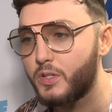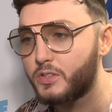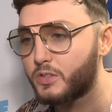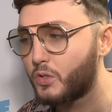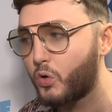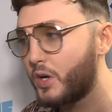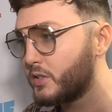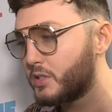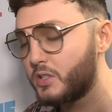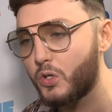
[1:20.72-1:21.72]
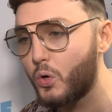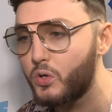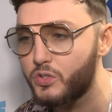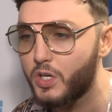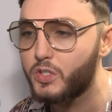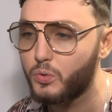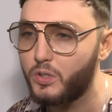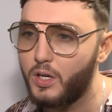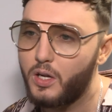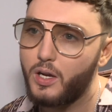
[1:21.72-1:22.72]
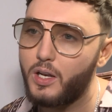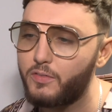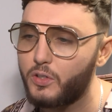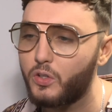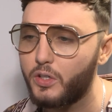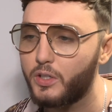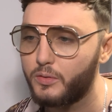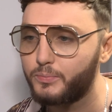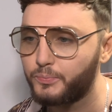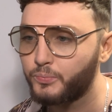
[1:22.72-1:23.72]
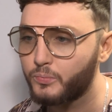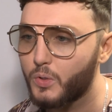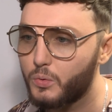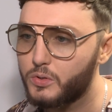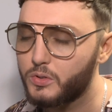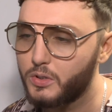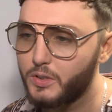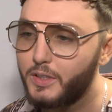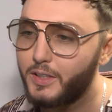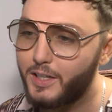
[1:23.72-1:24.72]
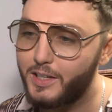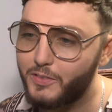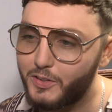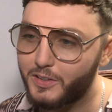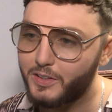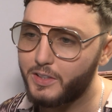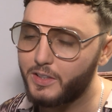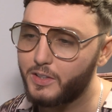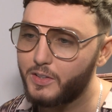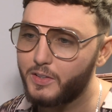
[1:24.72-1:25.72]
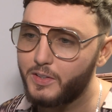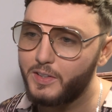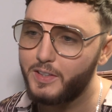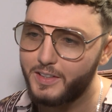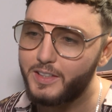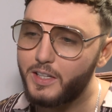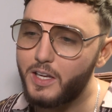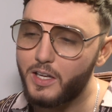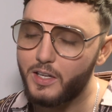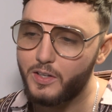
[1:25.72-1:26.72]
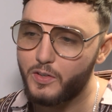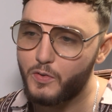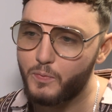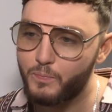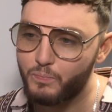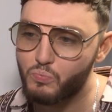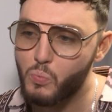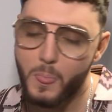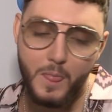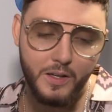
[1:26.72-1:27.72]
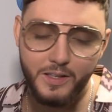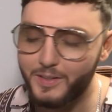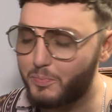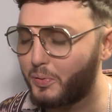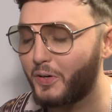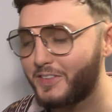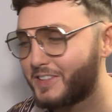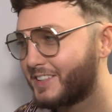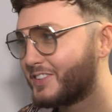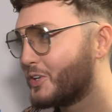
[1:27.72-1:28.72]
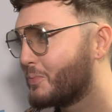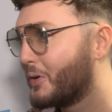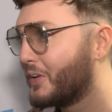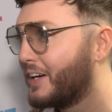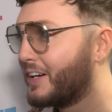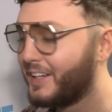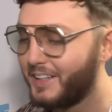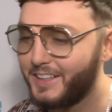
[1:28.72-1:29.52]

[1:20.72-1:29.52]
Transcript: this crazy touring schedule, I'll have a look at it. Have a look at it. I like that. I'll open that page. Yeah. I'll try Bob or something. I don't know about that.